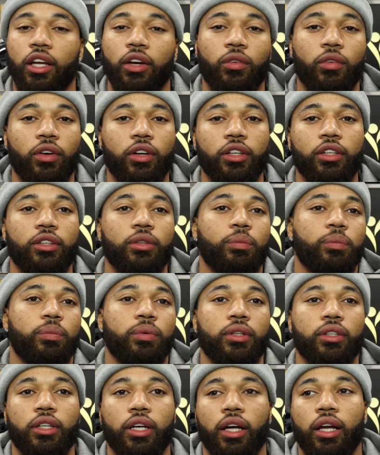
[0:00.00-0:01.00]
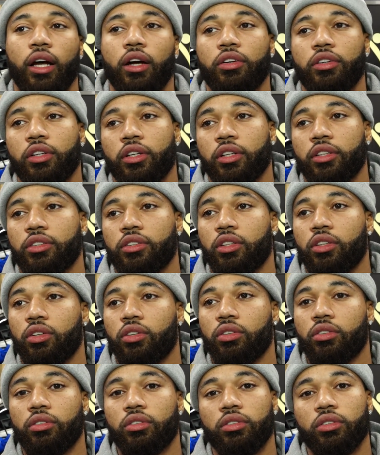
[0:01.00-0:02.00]
They wanted to put that out there.
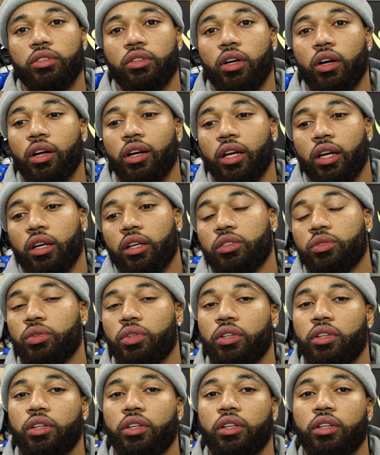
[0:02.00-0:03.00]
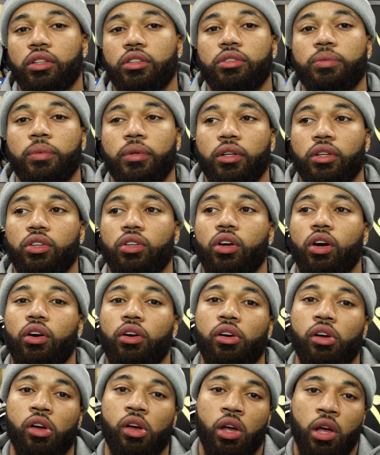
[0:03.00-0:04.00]
So, no, it is what it is. But, you
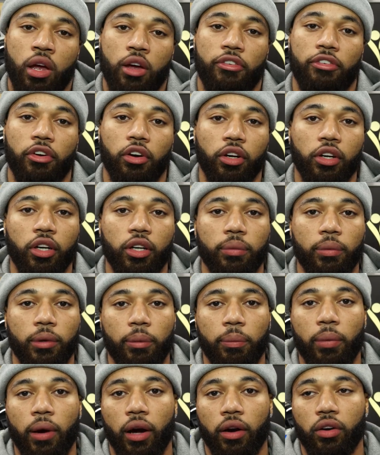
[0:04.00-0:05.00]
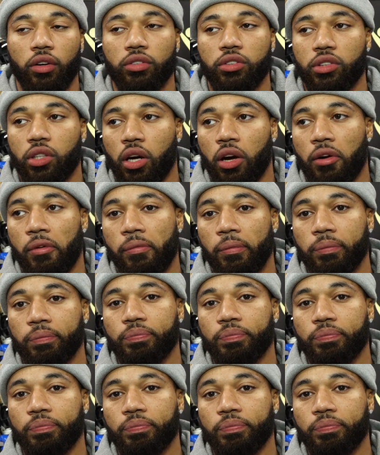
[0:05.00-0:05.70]
know, feel good to be back on top.